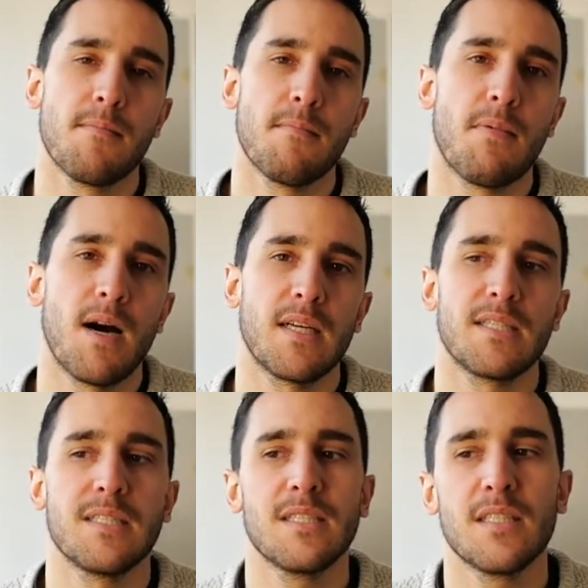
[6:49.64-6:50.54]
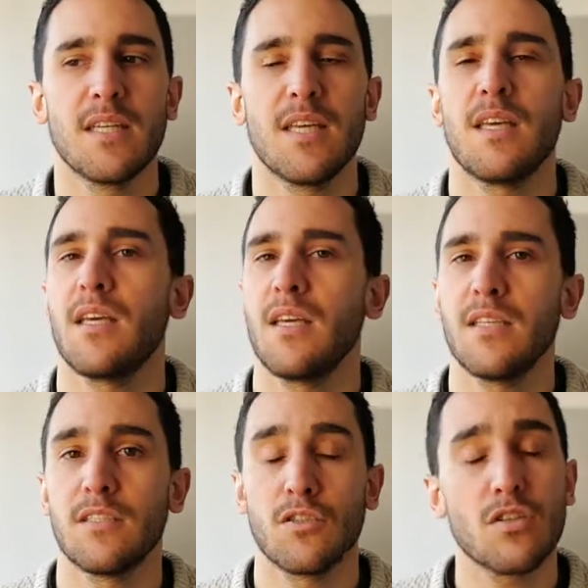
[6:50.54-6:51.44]
But
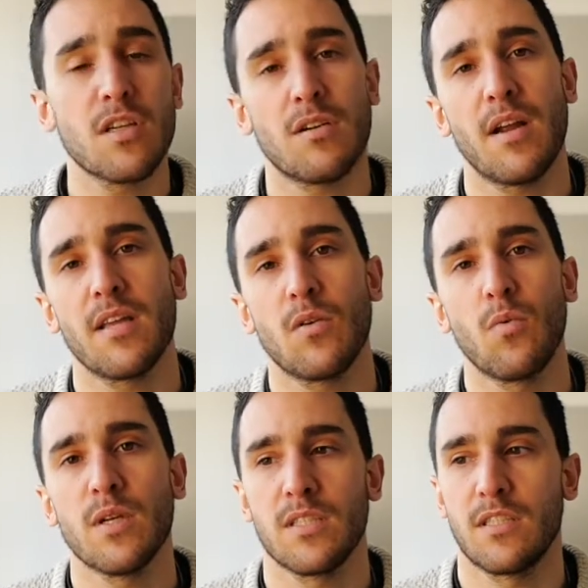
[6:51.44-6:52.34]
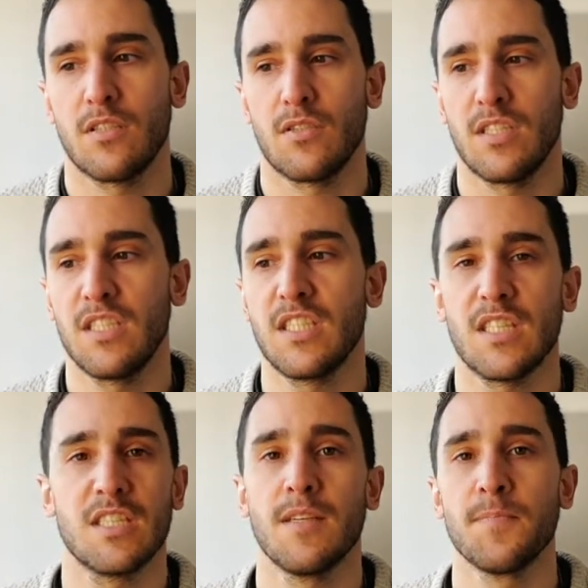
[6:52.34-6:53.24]
it's not the right question. It's
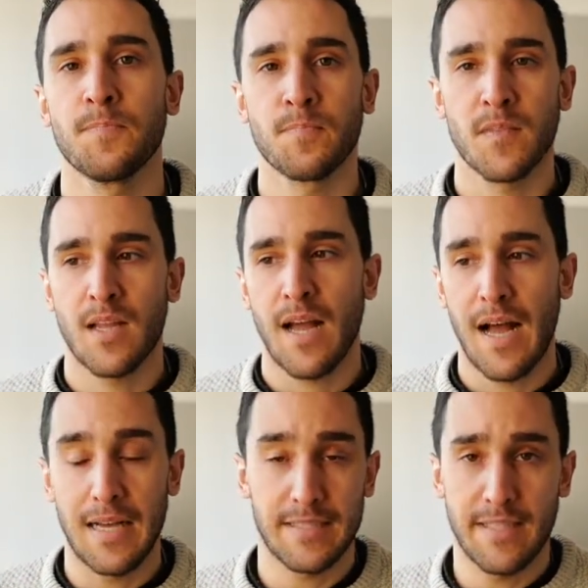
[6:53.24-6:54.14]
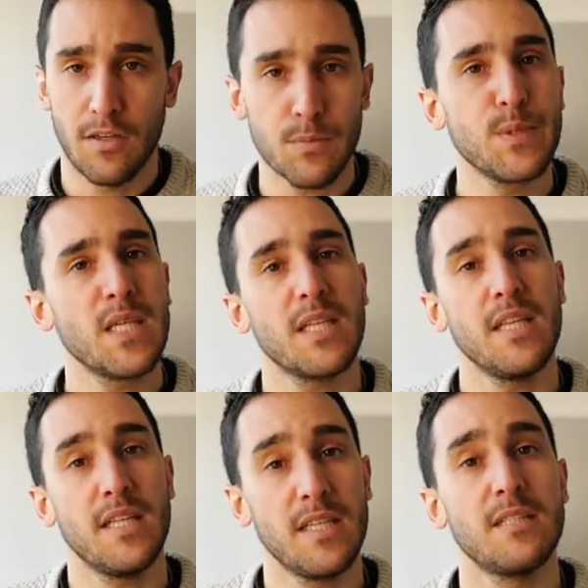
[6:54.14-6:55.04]
just, as the object
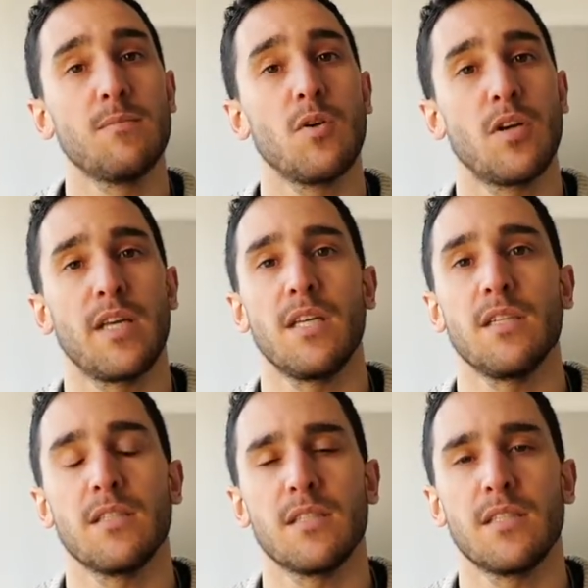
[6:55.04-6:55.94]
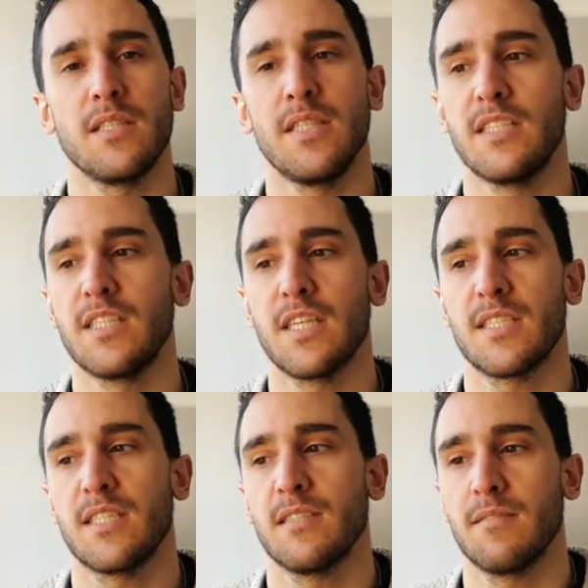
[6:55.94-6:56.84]
it is money, it's
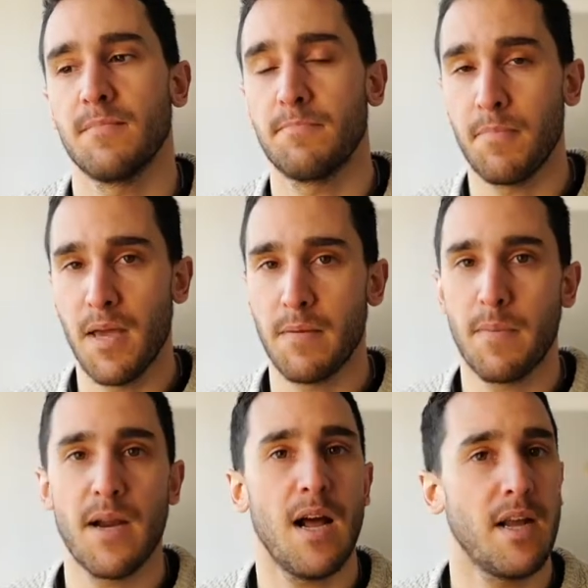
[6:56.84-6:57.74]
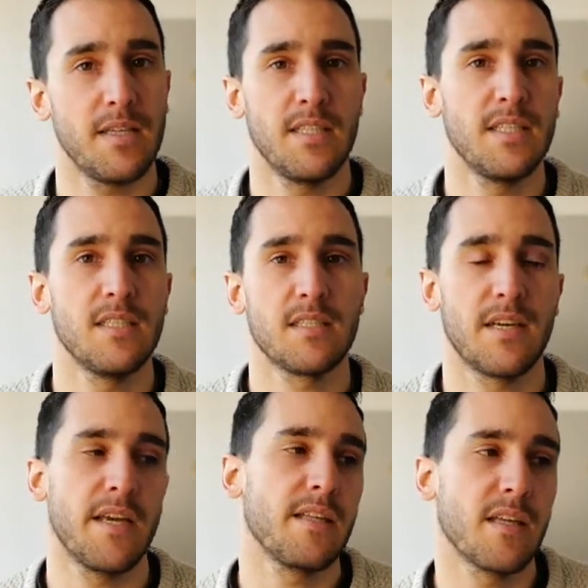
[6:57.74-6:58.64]
just paper, and this is
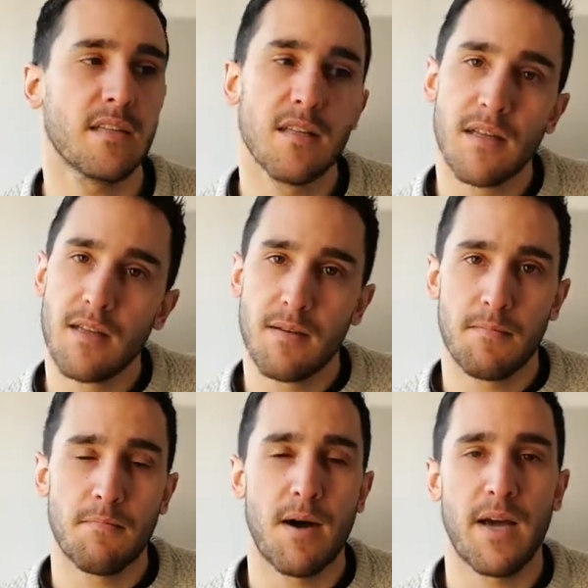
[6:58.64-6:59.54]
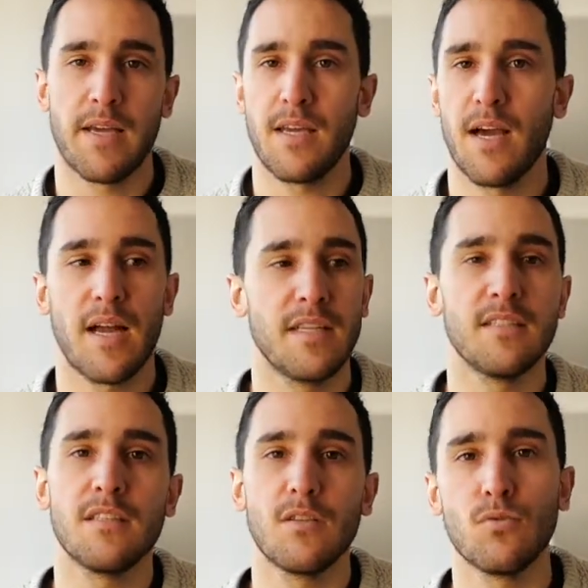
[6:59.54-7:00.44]
created by an
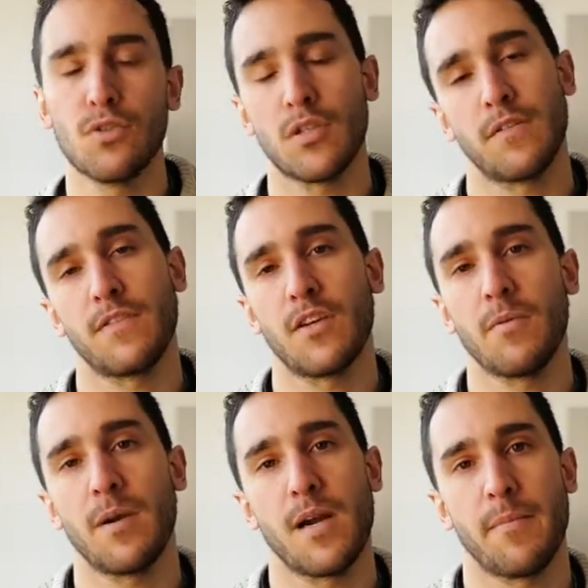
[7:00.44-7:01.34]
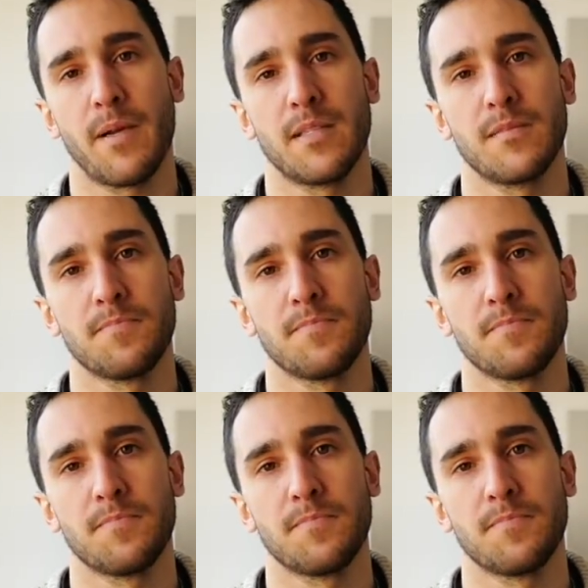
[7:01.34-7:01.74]
institution of the government.